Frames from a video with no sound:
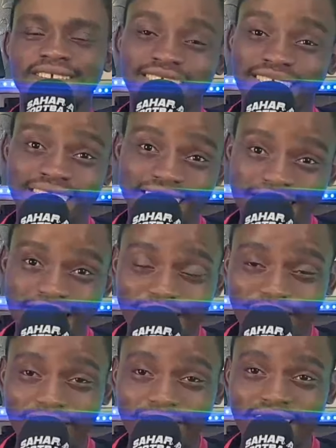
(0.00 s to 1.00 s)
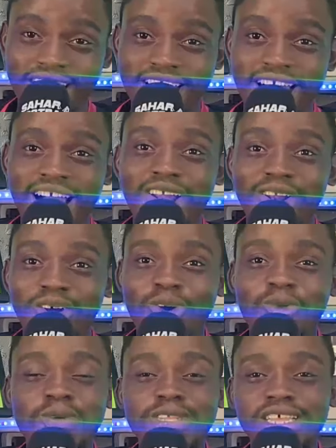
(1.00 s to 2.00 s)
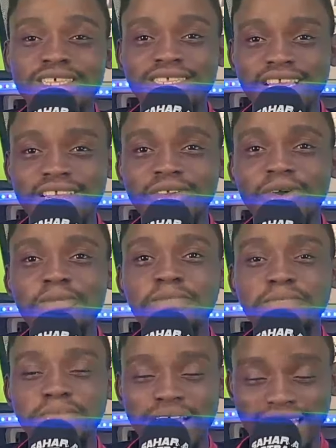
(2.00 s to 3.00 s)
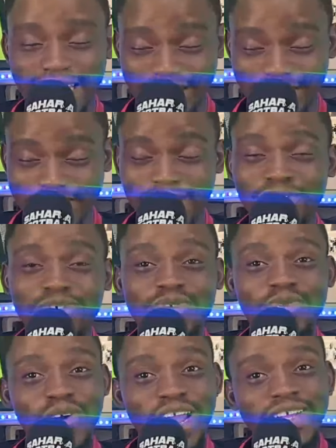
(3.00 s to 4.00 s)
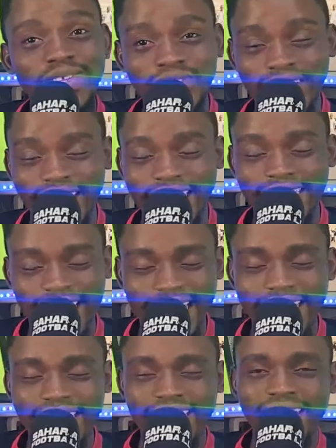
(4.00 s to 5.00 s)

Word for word: The GFA along with the stadium management should work together.